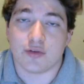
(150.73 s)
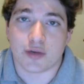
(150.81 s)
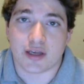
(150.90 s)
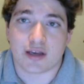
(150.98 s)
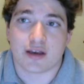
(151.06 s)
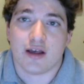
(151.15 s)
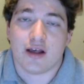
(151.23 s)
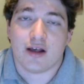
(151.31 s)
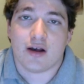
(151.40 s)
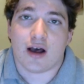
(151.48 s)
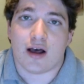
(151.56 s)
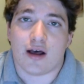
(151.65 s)
week,
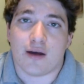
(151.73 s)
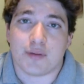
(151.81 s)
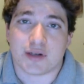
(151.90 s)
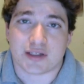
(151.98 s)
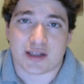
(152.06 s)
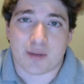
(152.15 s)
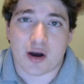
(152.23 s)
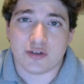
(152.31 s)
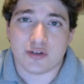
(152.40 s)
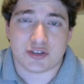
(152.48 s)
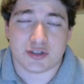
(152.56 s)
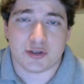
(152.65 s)
putting them
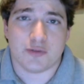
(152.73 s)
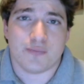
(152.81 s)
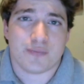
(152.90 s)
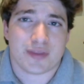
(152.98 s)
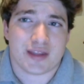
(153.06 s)
0-2.